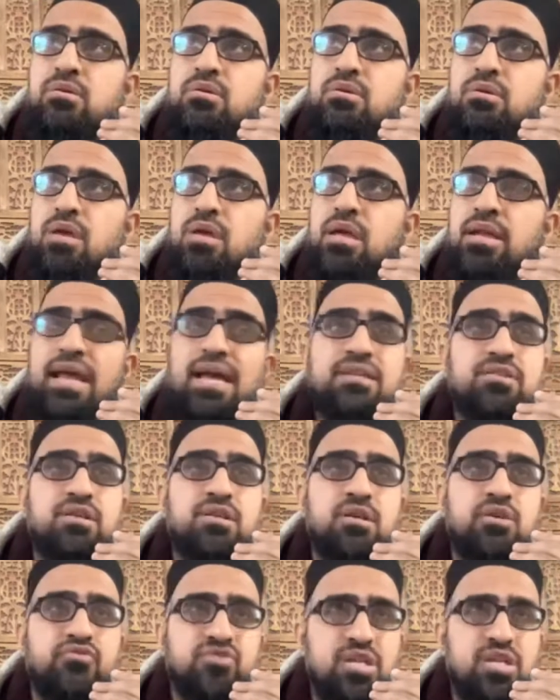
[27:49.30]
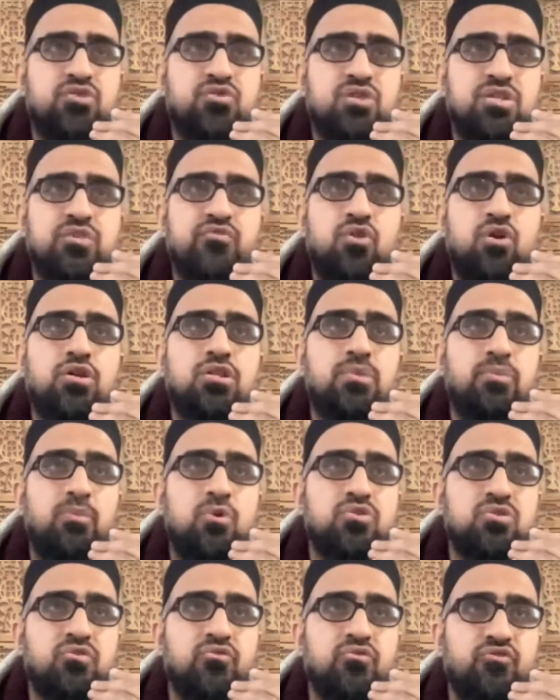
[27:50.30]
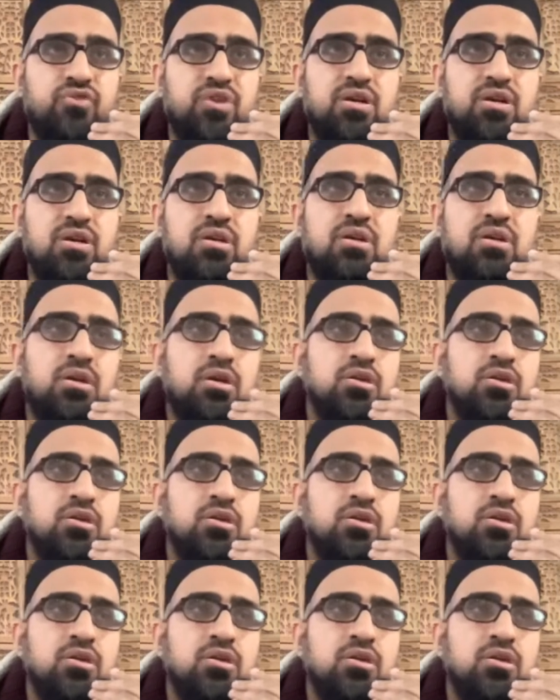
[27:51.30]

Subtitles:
Yeah, like it's interesting. If you look at the books of fiqh,